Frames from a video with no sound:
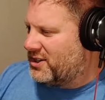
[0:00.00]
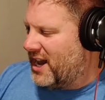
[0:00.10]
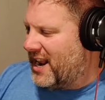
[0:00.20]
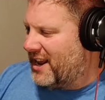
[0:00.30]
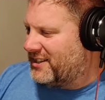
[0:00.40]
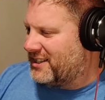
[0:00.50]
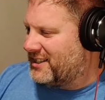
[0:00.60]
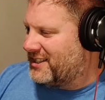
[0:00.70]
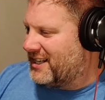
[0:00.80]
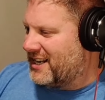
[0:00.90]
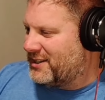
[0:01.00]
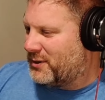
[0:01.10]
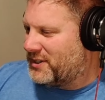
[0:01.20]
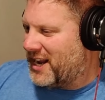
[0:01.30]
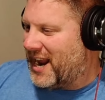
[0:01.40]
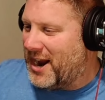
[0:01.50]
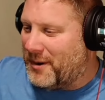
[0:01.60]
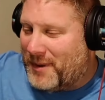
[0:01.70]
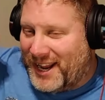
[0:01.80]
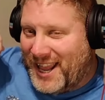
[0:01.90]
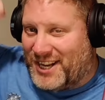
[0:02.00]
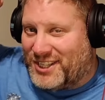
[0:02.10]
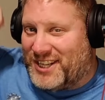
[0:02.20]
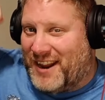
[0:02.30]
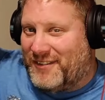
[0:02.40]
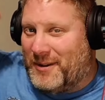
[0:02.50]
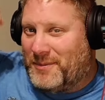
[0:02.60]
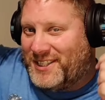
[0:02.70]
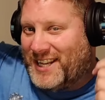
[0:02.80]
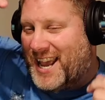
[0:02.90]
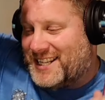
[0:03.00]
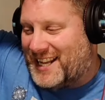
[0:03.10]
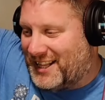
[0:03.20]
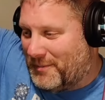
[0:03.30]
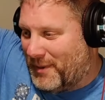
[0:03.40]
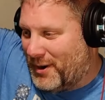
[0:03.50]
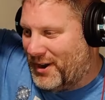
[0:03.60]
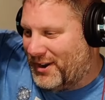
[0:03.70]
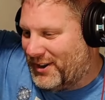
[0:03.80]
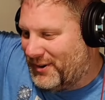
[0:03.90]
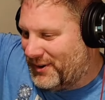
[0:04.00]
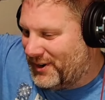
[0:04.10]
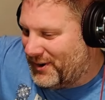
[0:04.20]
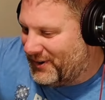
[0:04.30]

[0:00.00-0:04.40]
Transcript: Shout out to Caesar's hair, man. Got it shaved up the sides, got the mohawk going